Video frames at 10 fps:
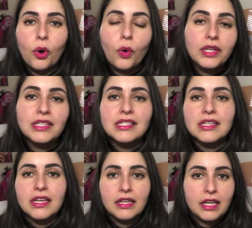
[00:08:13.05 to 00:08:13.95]
oily
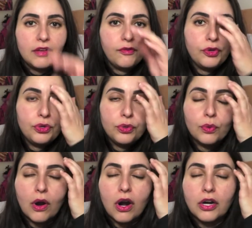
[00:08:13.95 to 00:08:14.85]
skin, if
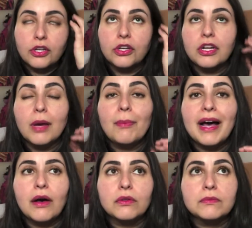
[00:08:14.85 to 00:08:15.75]
you are good
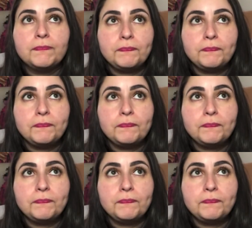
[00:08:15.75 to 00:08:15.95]
about,